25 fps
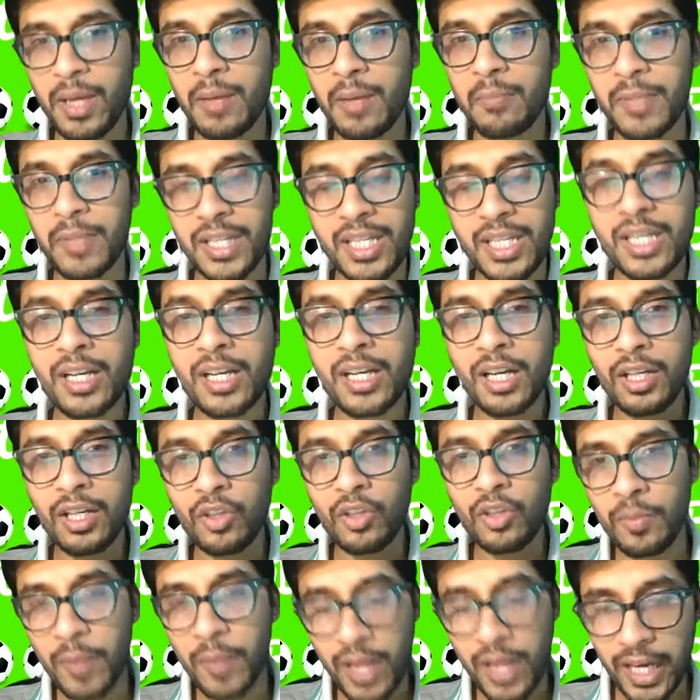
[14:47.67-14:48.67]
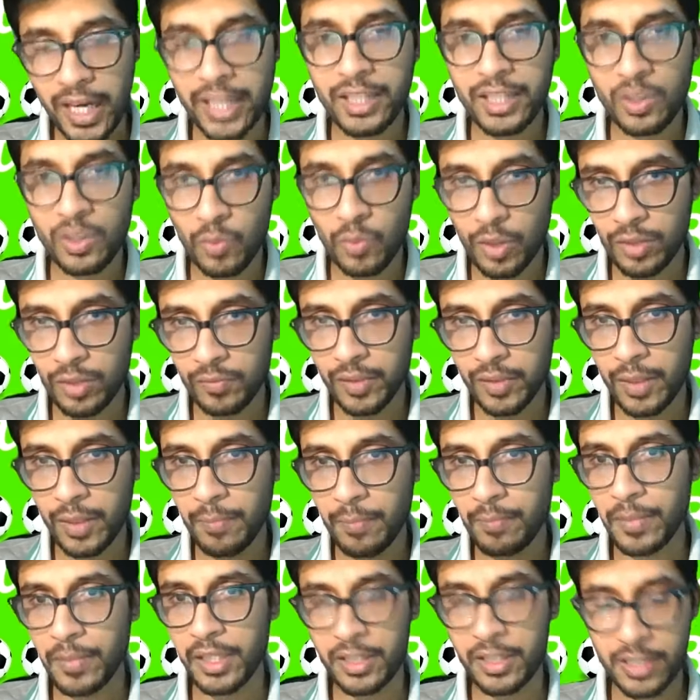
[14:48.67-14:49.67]
but he can't drop either one of
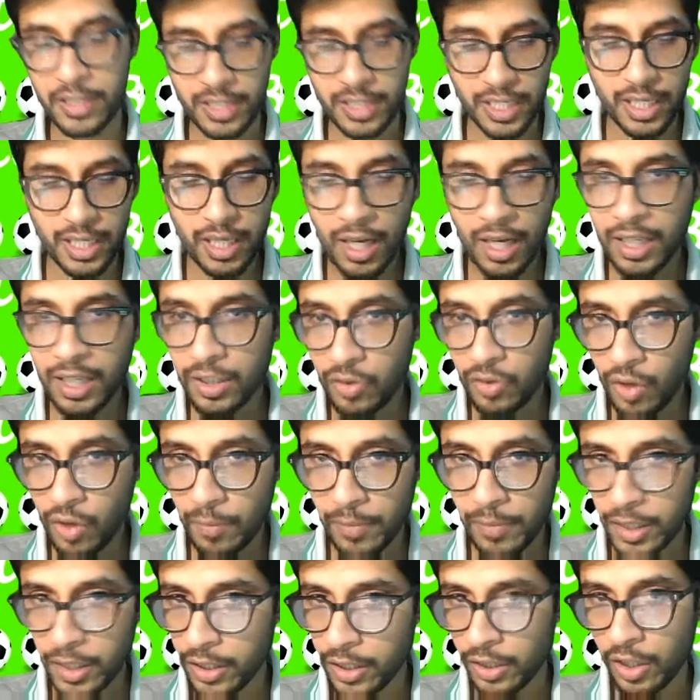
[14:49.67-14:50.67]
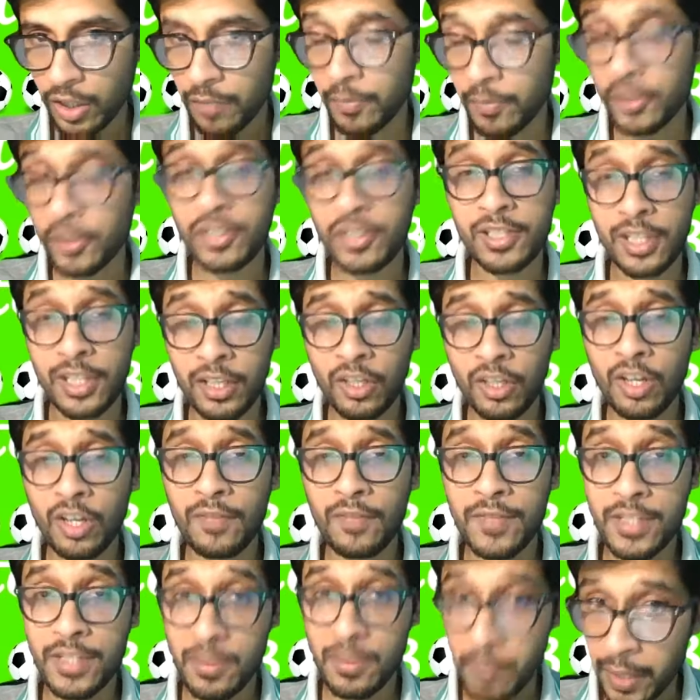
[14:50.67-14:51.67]
them because he can't drop Lindelof because Lindelof
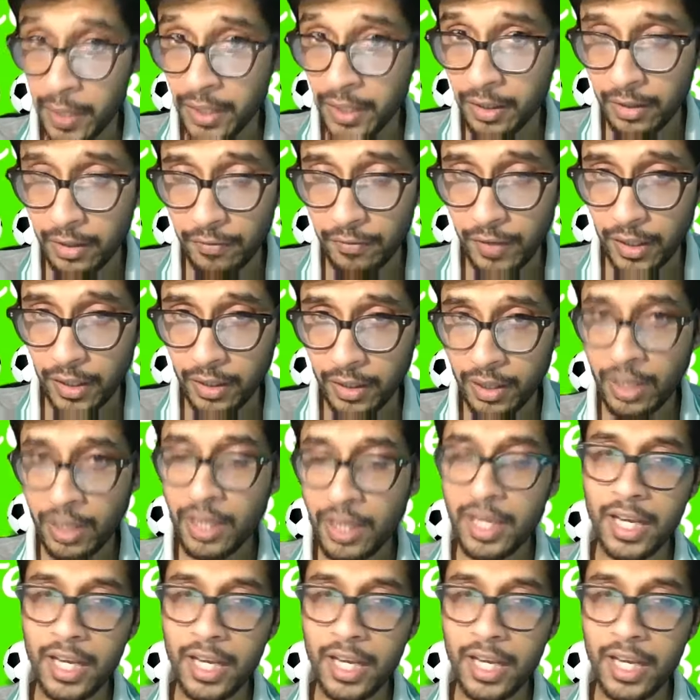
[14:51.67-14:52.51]
is the better defender,